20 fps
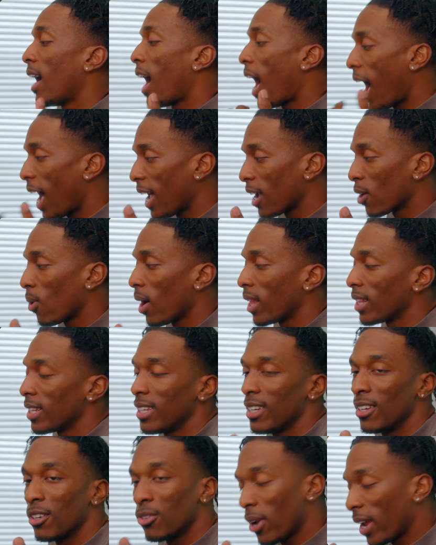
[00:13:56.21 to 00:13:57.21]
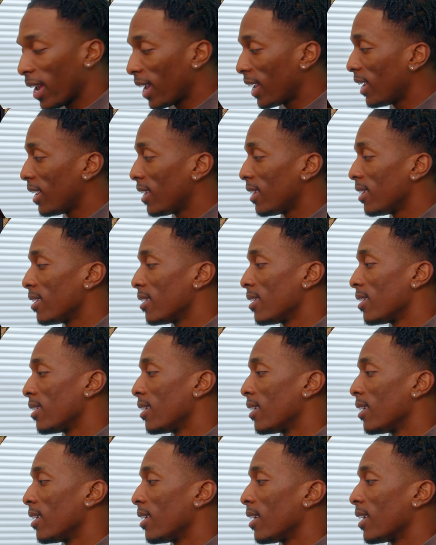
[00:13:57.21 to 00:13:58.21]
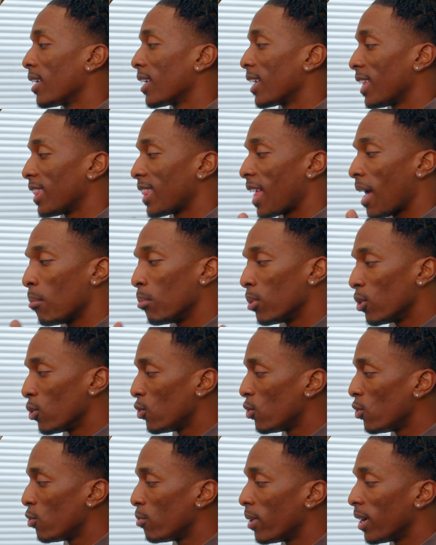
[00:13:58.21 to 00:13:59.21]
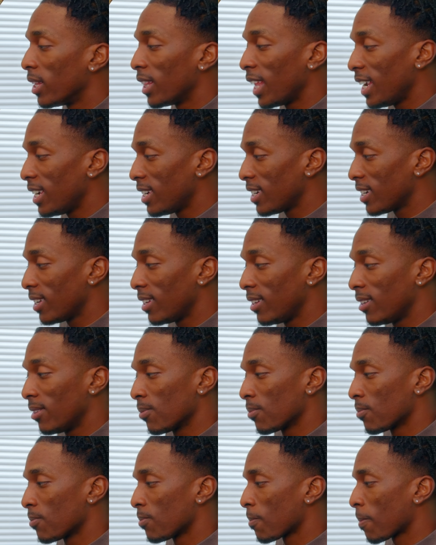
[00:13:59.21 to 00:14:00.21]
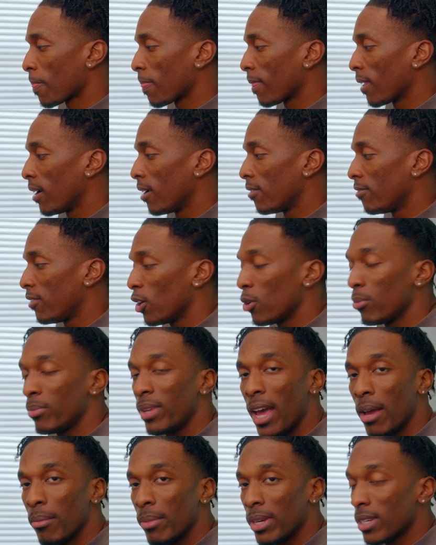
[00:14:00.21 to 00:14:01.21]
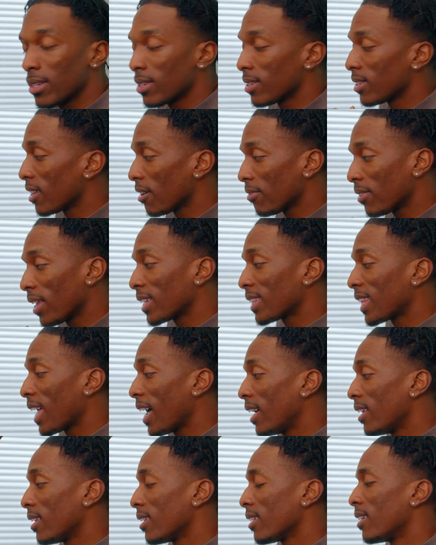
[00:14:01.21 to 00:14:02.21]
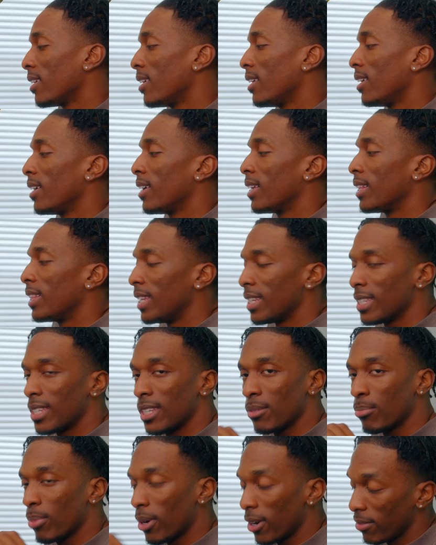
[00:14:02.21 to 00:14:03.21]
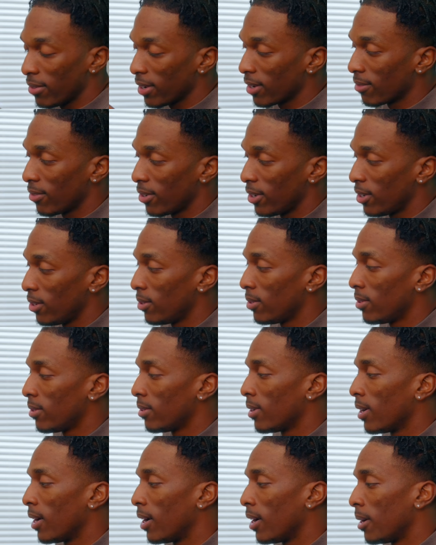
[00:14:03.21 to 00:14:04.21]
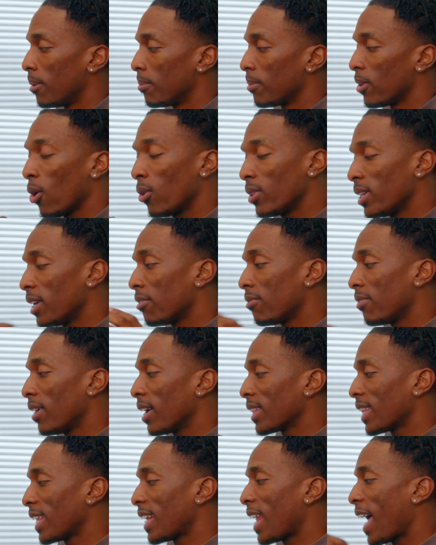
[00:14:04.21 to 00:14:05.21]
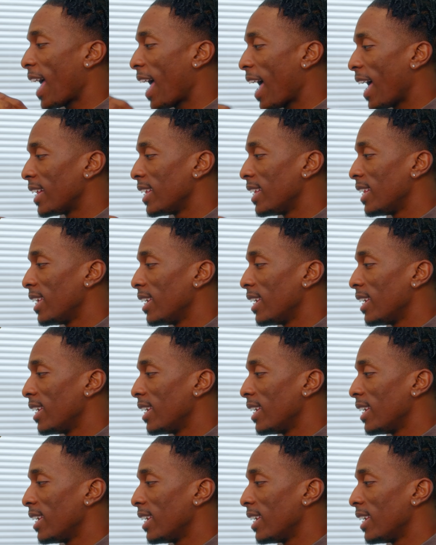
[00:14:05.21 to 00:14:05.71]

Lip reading: high quality grain, get that bloom, halation, film damage, stuff like that, this is perfect for you. The only effect that I added